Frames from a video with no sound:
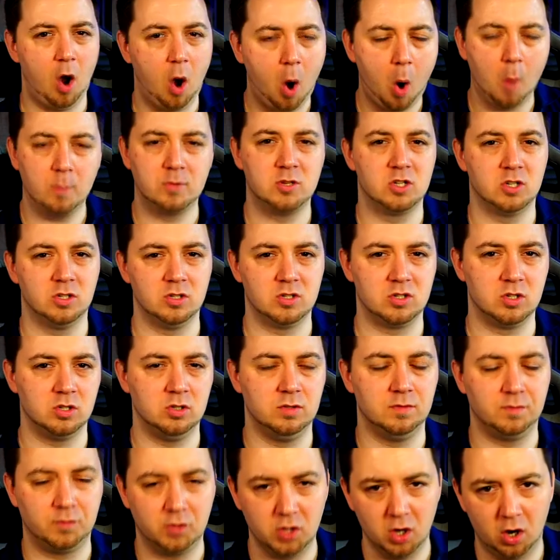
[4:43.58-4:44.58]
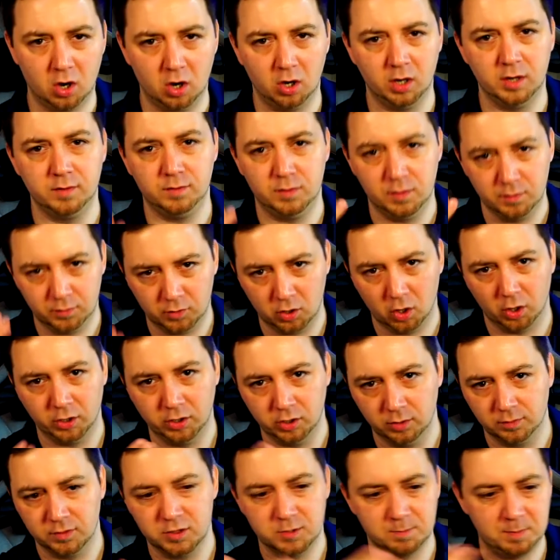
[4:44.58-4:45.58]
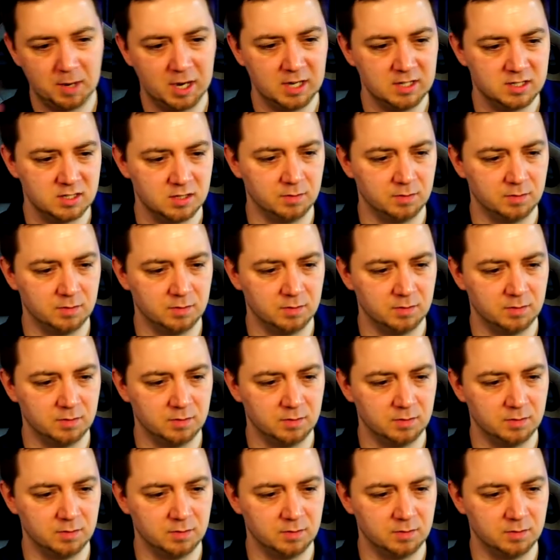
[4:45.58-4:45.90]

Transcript: options that you've got if you've got enough space.